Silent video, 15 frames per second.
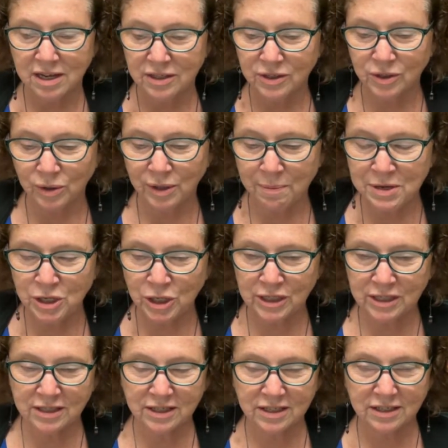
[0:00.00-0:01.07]
So let me
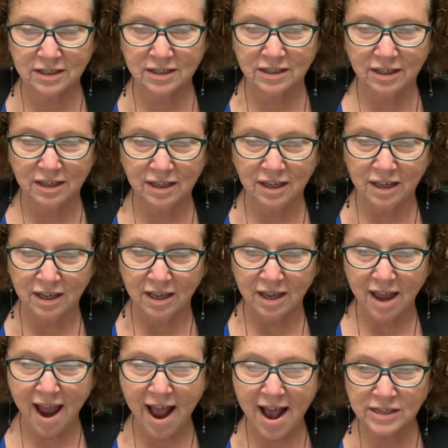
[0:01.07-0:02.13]
just
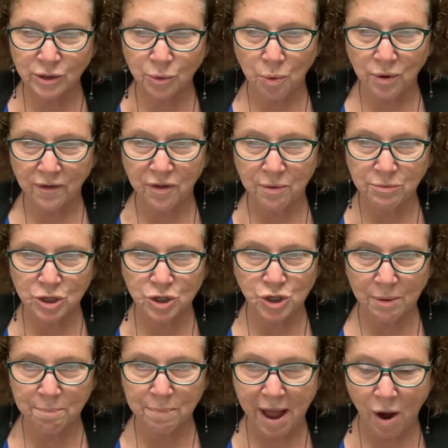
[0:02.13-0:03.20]
ask one of them to
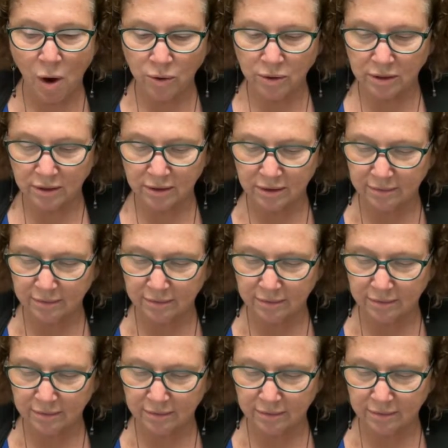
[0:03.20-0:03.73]
jump out.